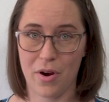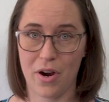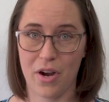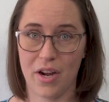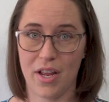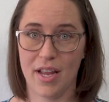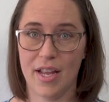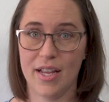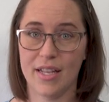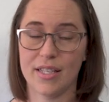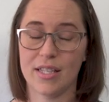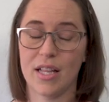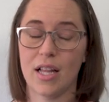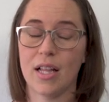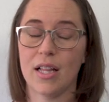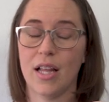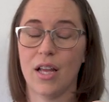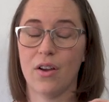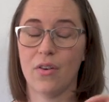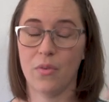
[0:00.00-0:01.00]
parties
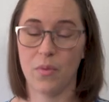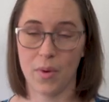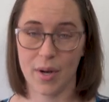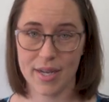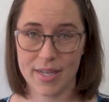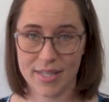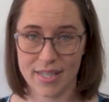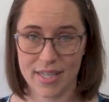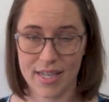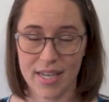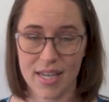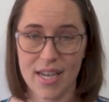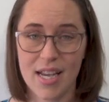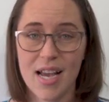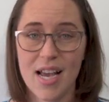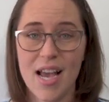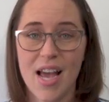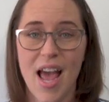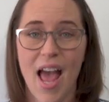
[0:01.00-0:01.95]
like crazy.